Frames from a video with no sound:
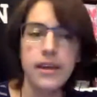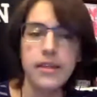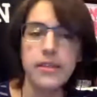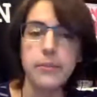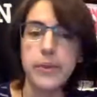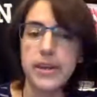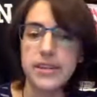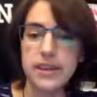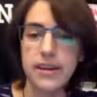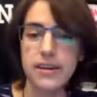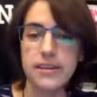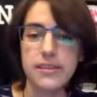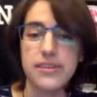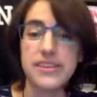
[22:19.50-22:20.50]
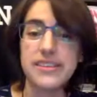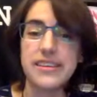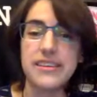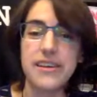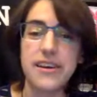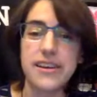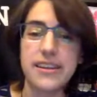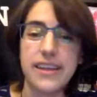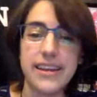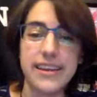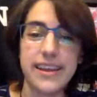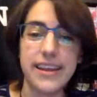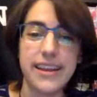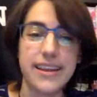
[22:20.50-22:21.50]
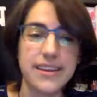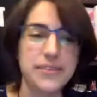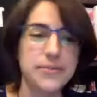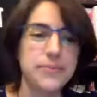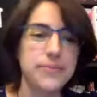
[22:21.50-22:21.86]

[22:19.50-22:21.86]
The Minotaur looks into online dating.